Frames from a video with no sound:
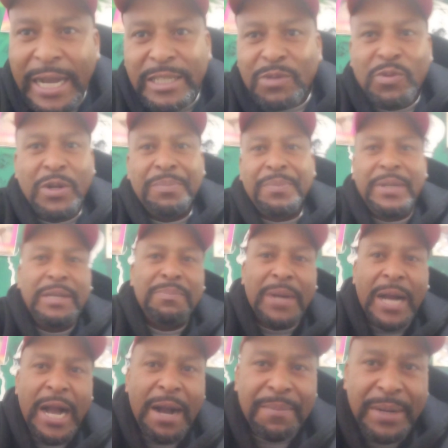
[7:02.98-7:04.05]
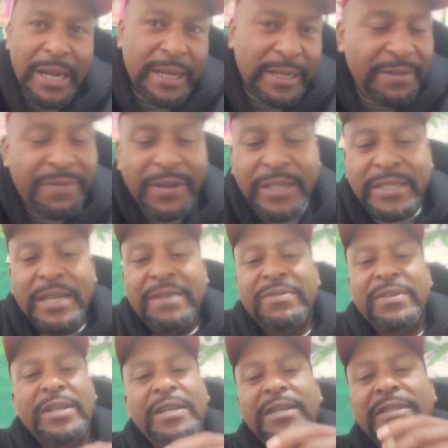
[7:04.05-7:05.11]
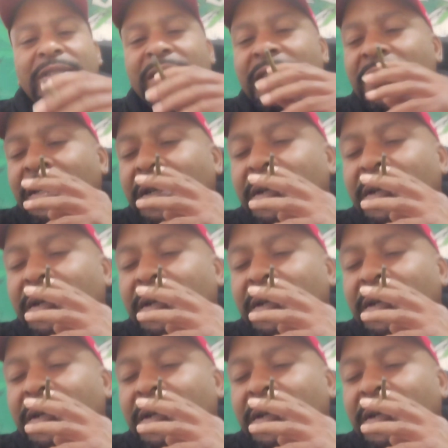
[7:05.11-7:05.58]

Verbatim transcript: Tyson would have beat Muhammad Ali face having ass name.